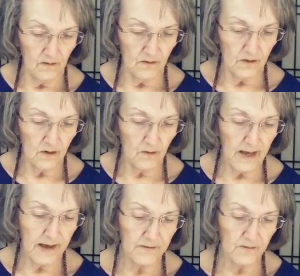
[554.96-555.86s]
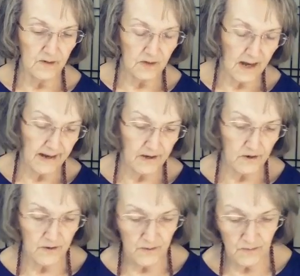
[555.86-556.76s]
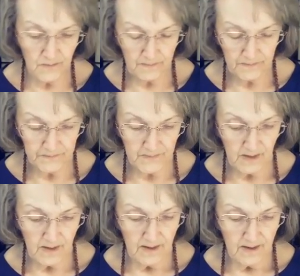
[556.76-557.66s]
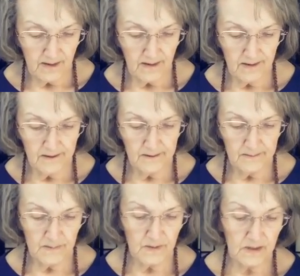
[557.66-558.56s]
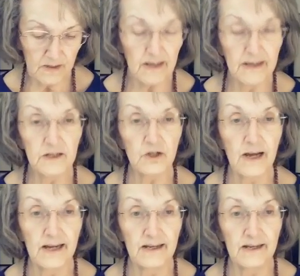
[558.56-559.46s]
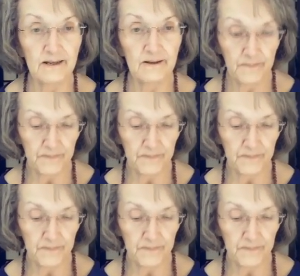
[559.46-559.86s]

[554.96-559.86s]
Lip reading: So Catherine's haiku, the sun is shining,